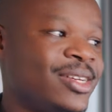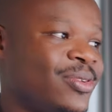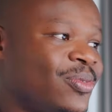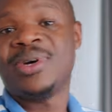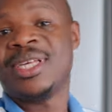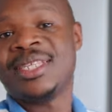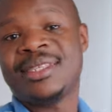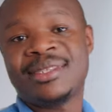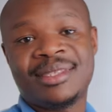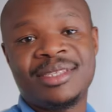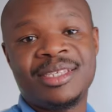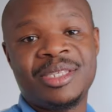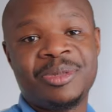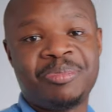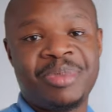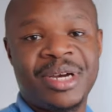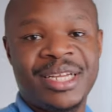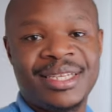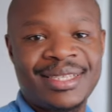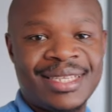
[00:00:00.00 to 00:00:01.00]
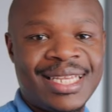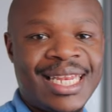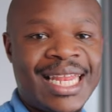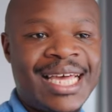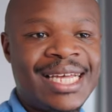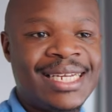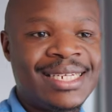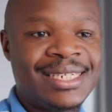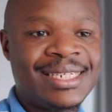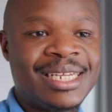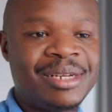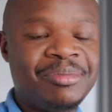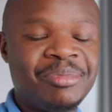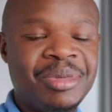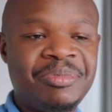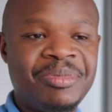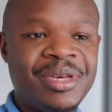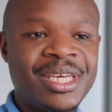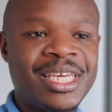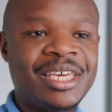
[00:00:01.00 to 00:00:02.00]
once these parts land, I'll
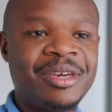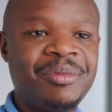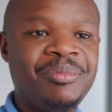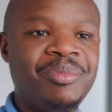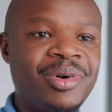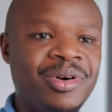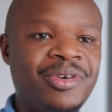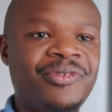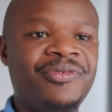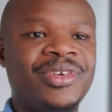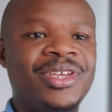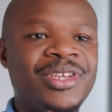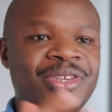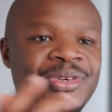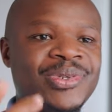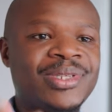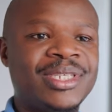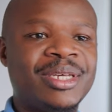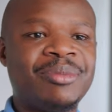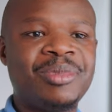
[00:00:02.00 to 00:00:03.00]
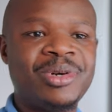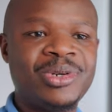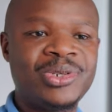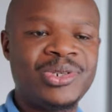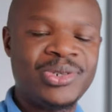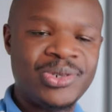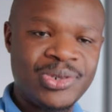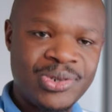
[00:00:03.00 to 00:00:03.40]
be making more videos about,